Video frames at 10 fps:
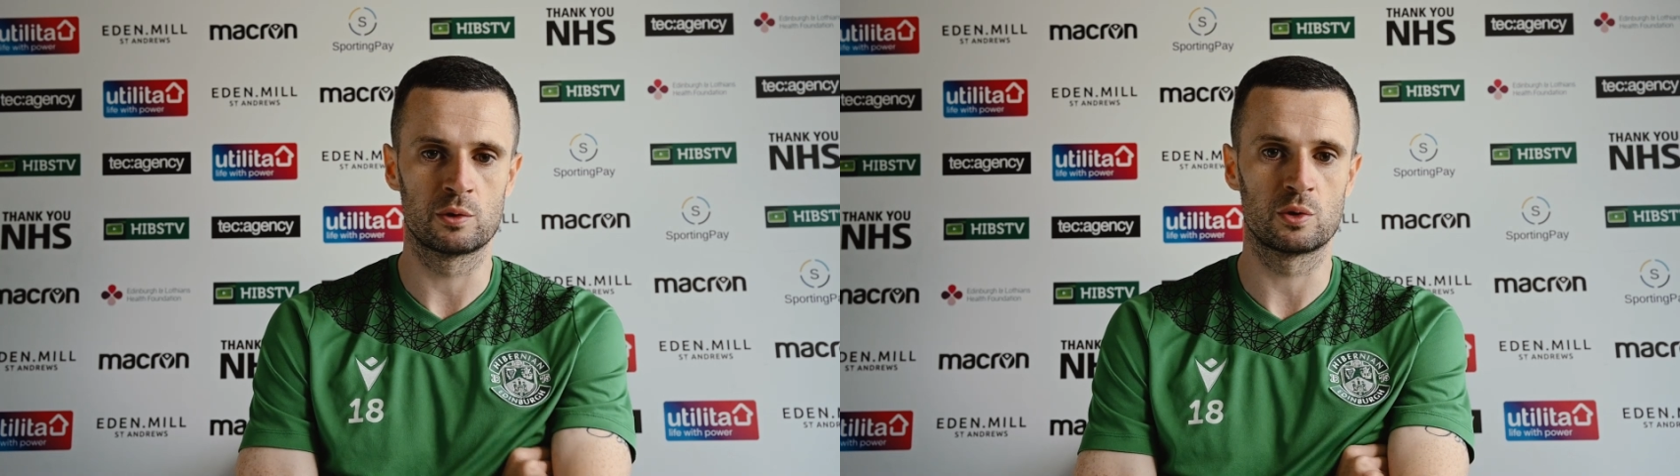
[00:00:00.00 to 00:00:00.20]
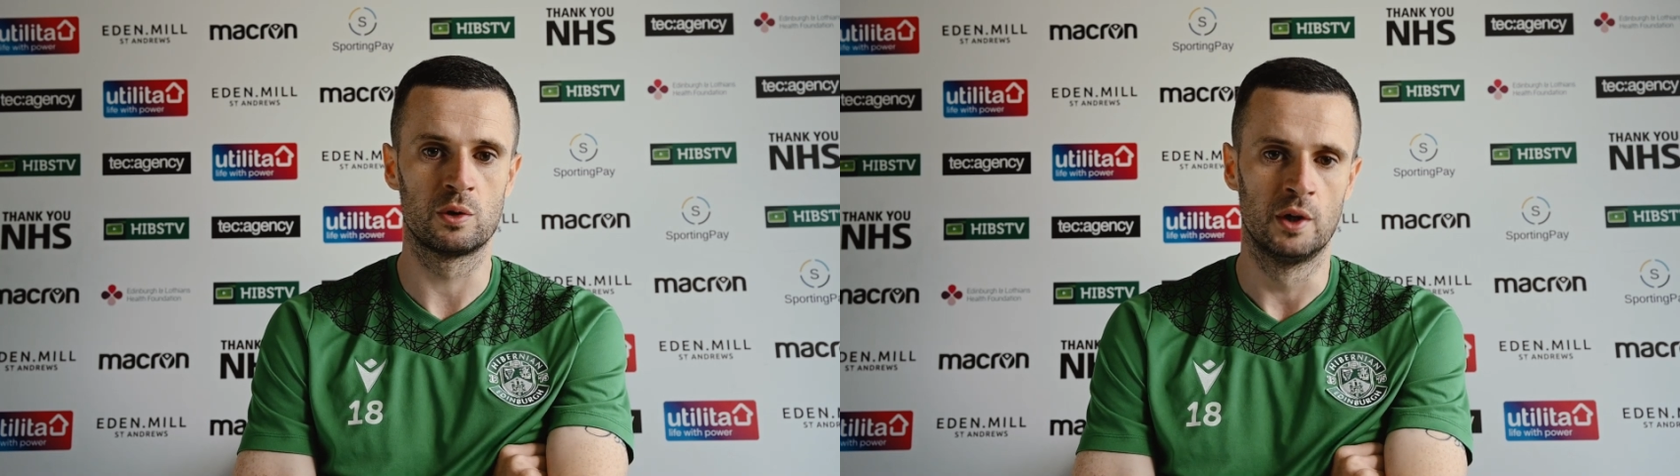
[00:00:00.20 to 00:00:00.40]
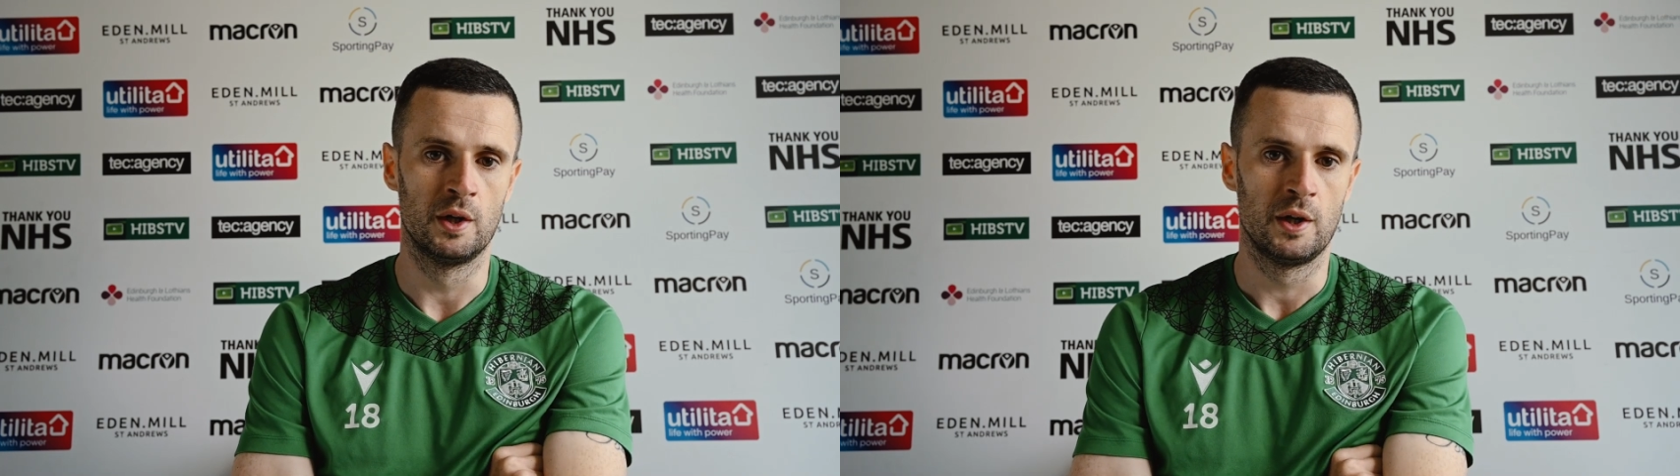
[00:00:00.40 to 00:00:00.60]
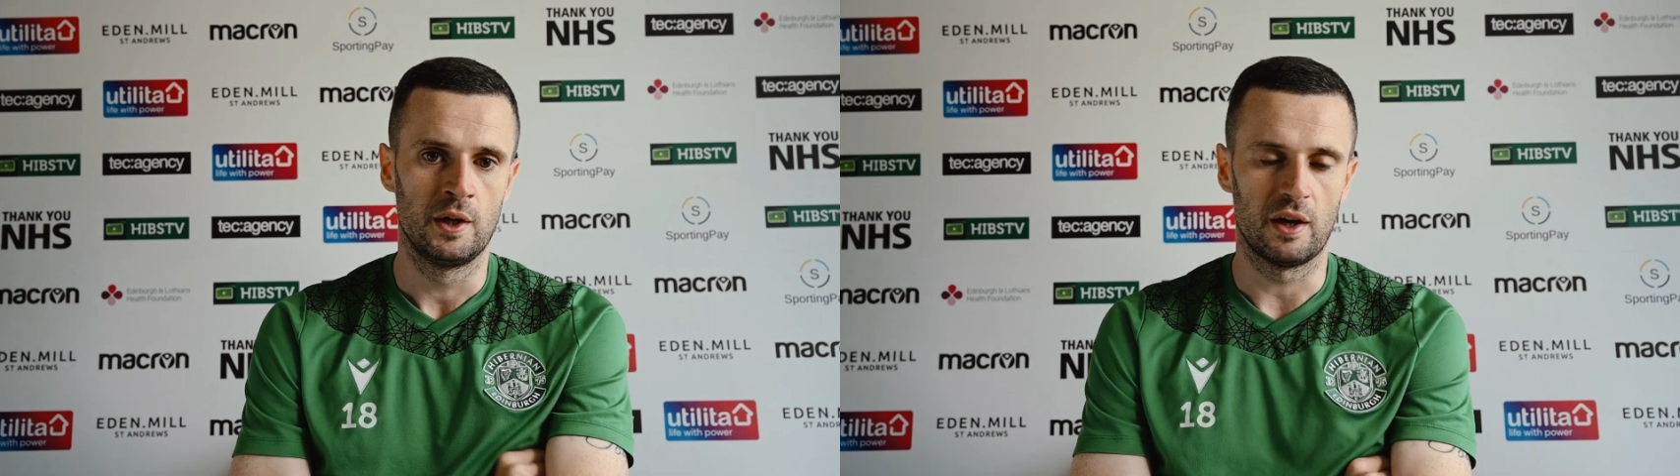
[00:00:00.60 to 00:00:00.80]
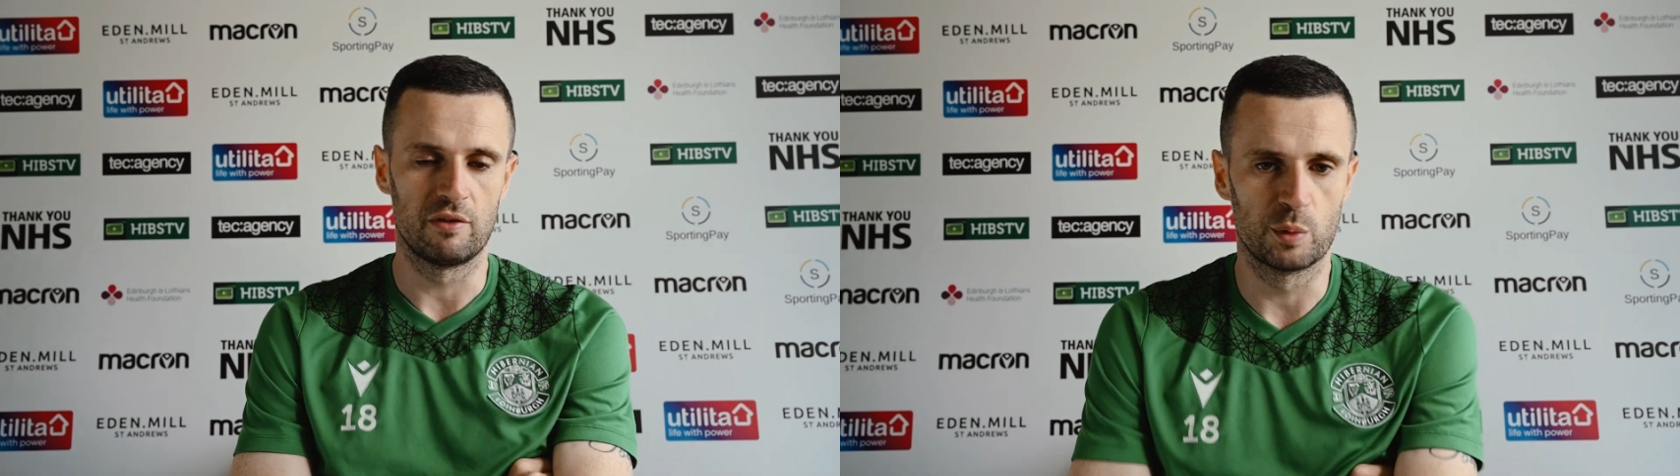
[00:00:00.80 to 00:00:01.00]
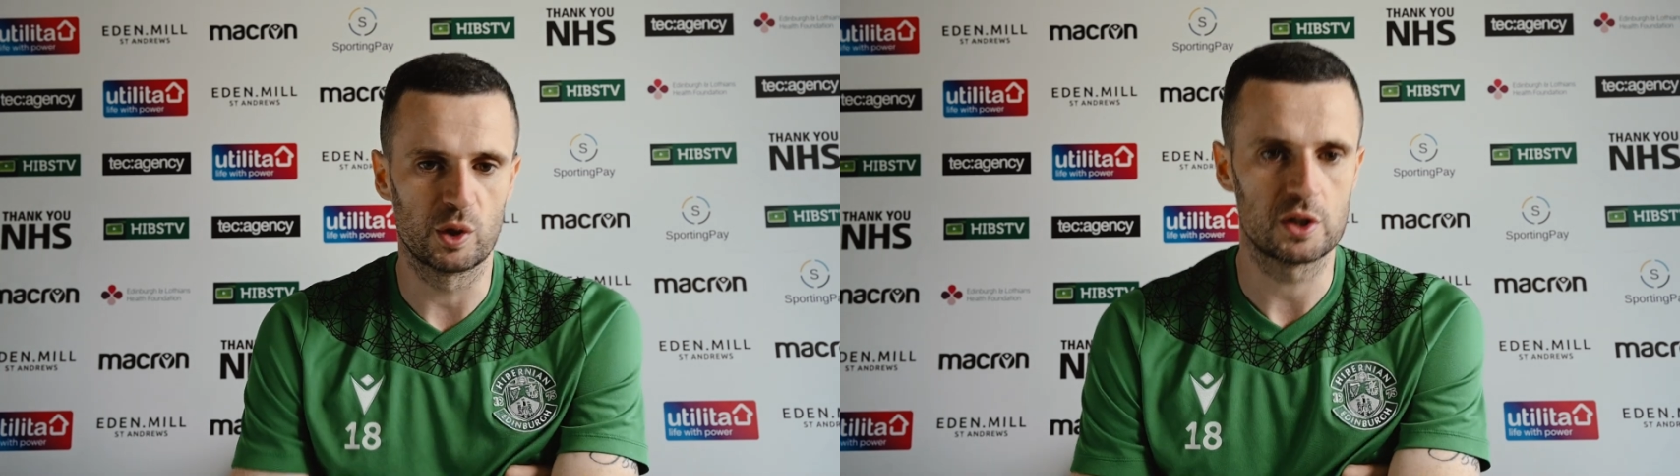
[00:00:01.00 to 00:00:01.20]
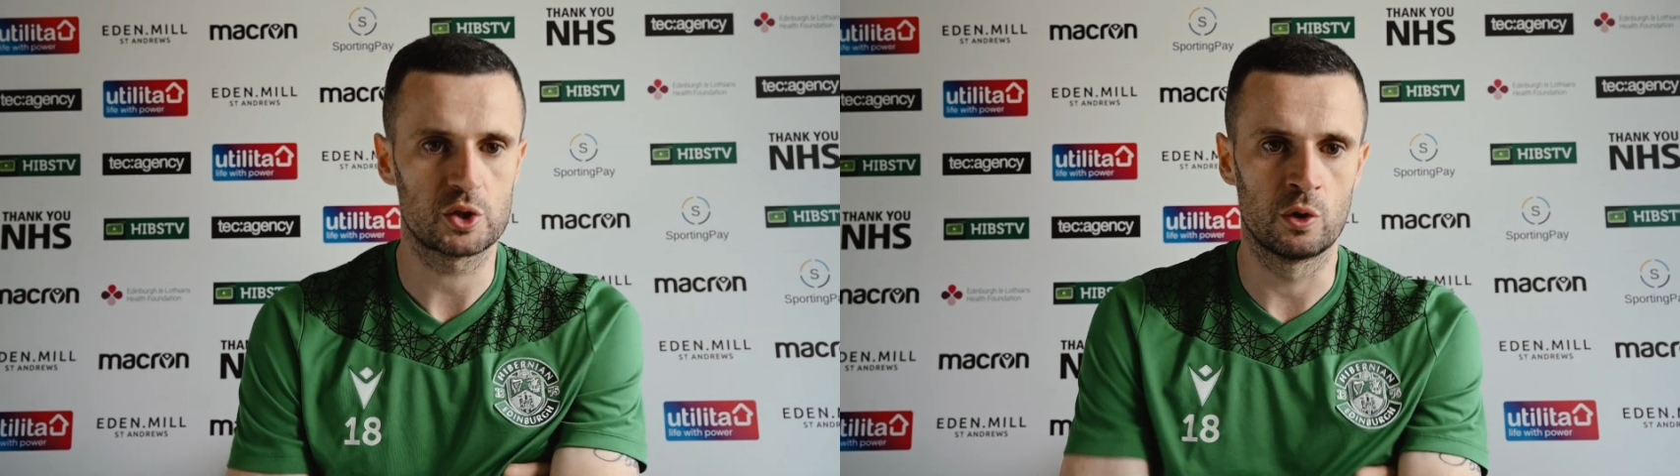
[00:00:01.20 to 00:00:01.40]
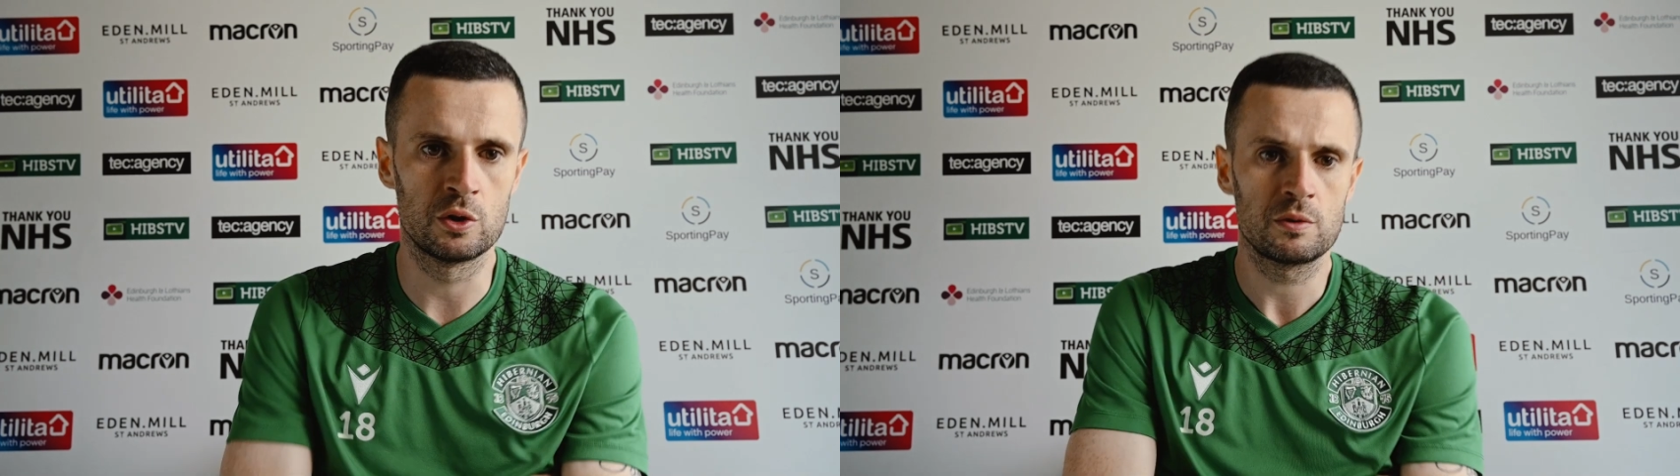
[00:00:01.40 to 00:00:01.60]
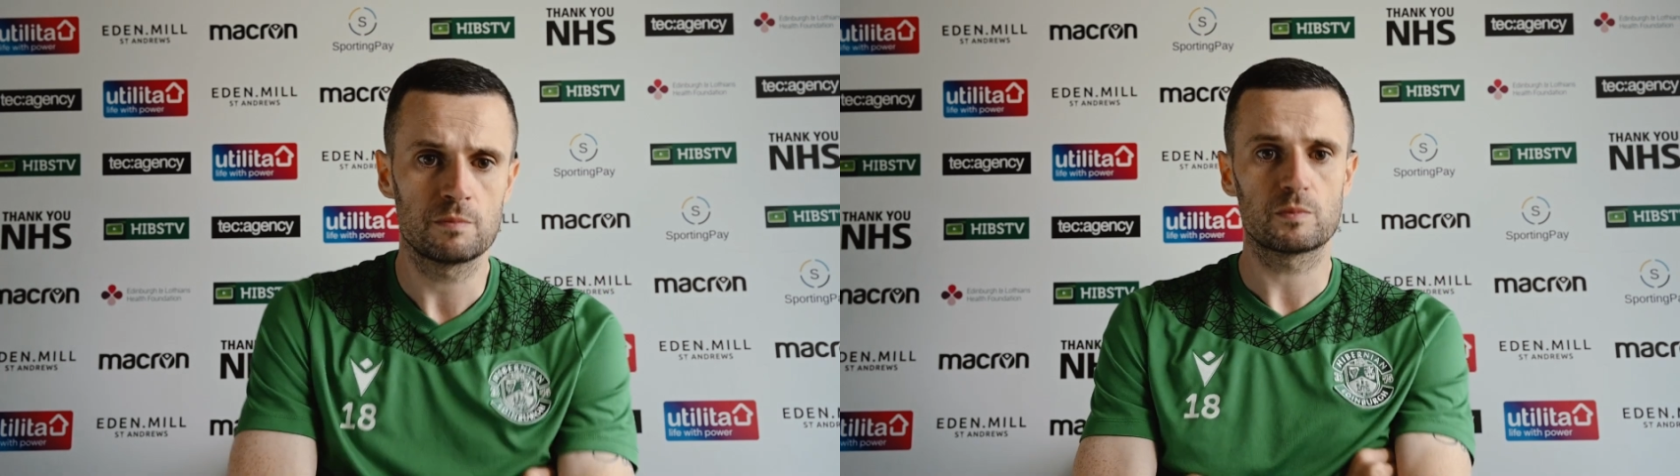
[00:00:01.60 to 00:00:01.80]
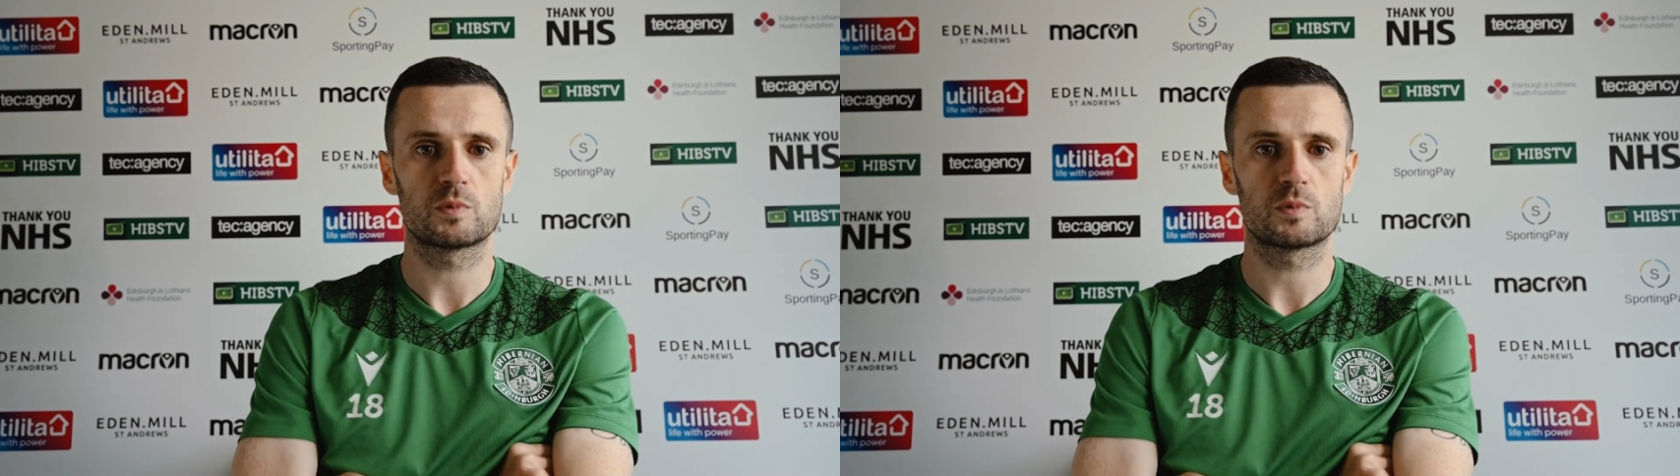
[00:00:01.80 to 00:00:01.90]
so everyone gets on.